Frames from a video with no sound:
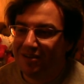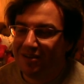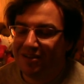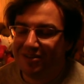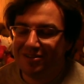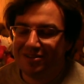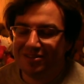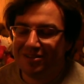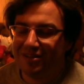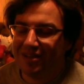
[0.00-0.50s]

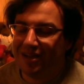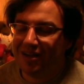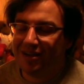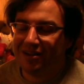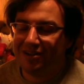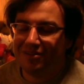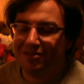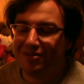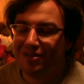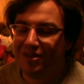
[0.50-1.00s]
and just a lot
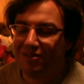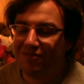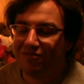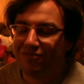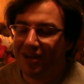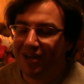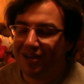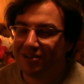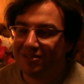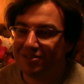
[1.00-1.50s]
of other neat
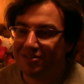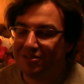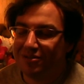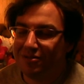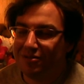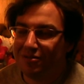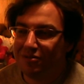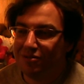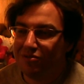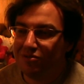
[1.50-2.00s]
facts
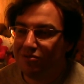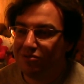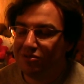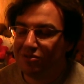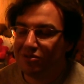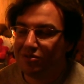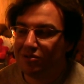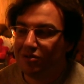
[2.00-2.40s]
and news.